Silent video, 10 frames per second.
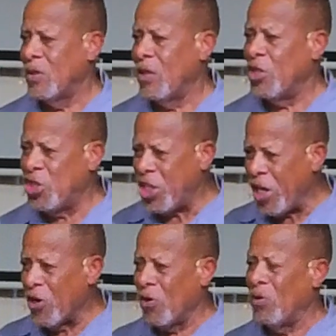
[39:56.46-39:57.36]
A
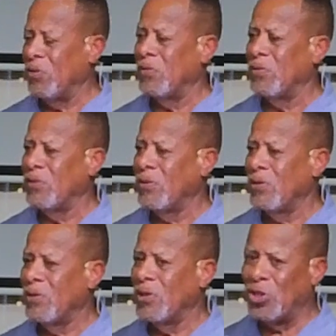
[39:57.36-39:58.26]
cheer
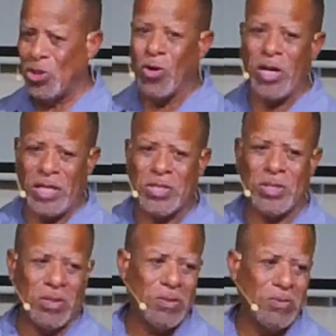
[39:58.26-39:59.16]
is noise.
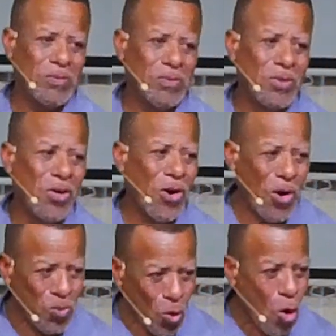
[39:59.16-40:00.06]
A
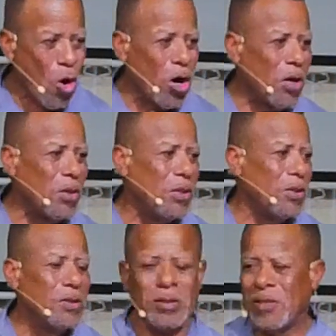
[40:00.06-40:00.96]
roar
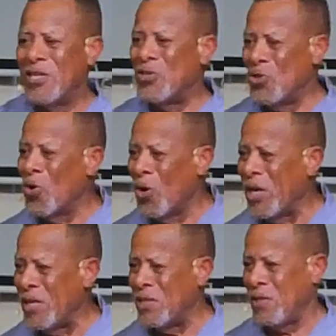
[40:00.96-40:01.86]
is
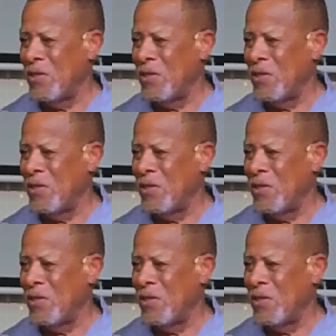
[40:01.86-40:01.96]
noise.